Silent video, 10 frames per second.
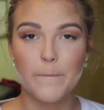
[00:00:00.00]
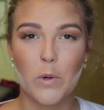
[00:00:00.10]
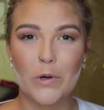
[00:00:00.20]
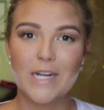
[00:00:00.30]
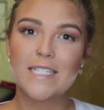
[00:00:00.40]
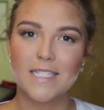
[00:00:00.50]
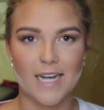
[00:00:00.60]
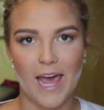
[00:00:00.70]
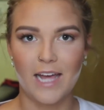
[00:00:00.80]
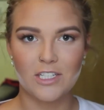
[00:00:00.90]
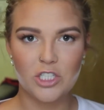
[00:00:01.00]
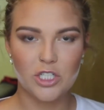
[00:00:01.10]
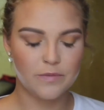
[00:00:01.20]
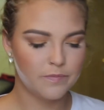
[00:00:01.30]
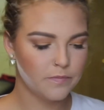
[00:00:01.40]
More
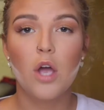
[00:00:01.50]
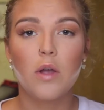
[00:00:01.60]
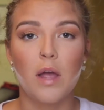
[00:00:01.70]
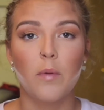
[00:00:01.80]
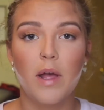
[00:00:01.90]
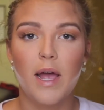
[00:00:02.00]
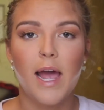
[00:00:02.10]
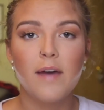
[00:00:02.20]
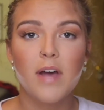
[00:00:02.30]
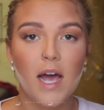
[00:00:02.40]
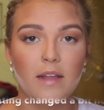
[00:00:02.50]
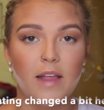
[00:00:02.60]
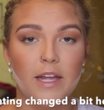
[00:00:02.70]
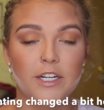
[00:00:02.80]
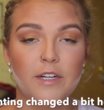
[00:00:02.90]
snatched. Okay, well, I have a
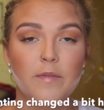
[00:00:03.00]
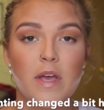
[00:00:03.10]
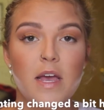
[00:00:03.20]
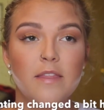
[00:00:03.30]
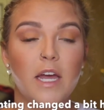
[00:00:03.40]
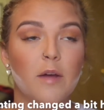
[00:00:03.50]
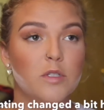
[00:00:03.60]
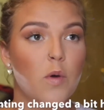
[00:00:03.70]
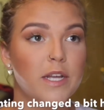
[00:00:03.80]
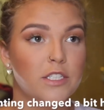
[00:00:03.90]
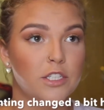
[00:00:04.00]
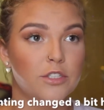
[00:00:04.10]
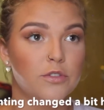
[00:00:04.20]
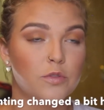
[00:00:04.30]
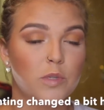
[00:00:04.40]
highlighter that I was going to
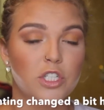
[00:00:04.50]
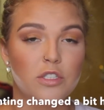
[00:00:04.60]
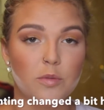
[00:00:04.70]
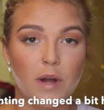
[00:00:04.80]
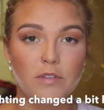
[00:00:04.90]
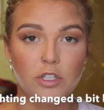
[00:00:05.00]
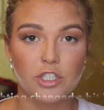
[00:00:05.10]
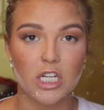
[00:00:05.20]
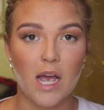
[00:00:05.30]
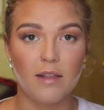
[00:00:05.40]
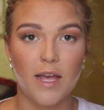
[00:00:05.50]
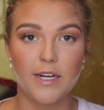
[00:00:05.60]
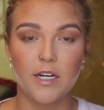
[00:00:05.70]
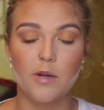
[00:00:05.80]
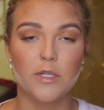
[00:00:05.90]
use, which is the Revolution
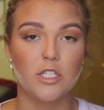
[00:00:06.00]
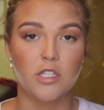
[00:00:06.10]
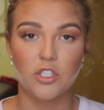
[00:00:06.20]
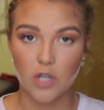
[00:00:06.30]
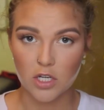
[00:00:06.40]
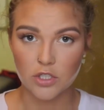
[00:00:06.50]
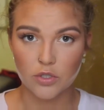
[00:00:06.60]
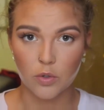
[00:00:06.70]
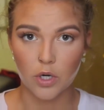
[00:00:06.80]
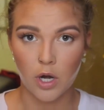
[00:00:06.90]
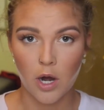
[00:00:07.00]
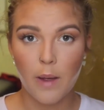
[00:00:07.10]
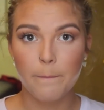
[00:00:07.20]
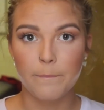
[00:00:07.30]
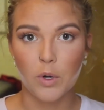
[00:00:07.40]
highlighter, which is a drugstore
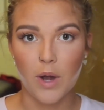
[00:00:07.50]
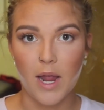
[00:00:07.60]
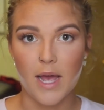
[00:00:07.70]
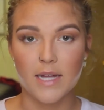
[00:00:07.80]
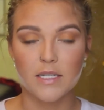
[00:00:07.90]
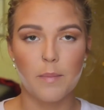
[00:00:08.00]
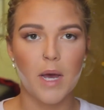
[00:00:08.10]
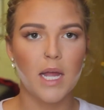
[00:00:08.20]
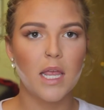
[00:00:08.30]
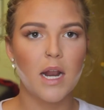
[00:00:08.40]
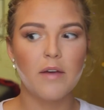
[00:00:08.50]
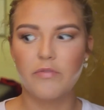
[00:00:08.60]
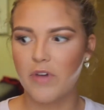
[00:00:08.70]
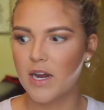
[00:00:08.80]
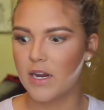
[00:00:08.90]
brand, but I
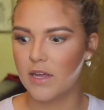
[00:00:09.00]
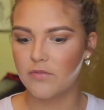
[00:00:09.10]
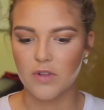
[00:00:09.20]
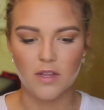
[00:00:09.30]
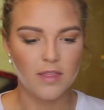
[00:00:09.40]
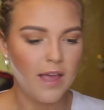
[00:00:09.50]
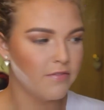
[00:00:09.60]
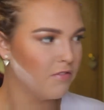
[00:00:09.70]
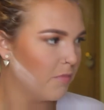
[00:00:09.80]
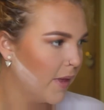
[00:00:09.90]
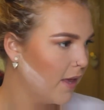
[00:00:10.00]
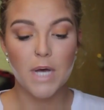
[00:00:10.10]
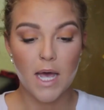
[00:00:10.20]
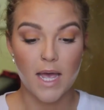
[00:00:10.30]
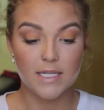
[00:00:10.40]
cannot find it for the life of me.
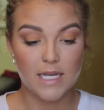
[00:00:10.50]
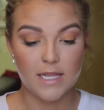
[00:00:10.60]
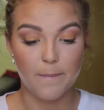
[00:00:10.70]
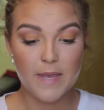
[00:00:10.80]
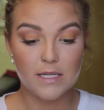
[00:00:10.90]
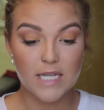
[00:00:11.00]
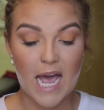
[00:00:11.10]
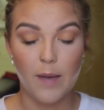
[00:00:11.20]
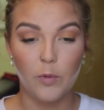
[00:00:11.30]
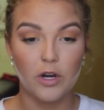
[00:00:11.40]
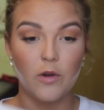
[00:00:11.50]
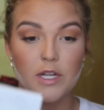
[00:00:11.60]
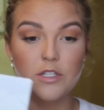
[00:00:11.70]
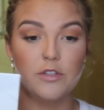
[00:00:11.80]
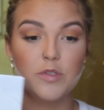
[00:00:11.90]
But in the meantime, we are
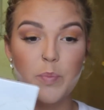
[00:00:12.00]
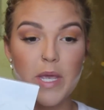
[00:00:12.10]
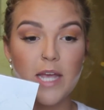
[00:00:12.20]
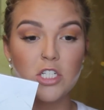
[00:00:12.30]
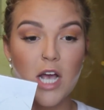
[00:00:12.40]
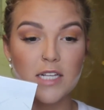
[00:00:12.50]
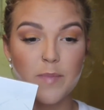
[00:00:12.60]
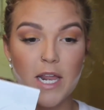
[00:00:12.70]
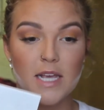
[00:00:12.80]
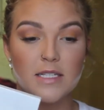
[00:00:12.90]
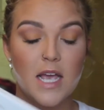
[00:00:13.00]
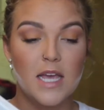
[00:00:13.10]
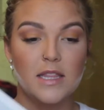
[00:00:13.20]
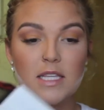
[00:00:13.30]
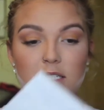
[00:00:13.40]
going to use BH Cosmetics.
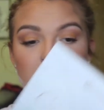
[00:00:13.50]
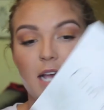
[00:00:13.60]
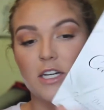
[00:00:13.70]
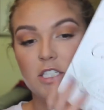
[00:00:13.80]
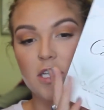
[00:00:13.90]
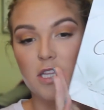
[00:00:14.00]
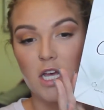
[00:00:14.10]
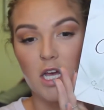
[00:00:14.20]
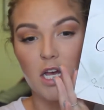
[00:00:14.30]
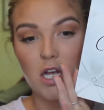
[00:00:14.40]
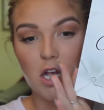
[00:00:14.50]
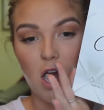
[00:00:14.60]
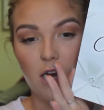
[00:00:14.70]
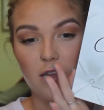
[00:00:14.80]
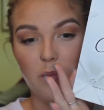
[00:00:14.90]
This is actually the
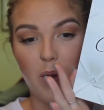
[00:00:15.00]
Carly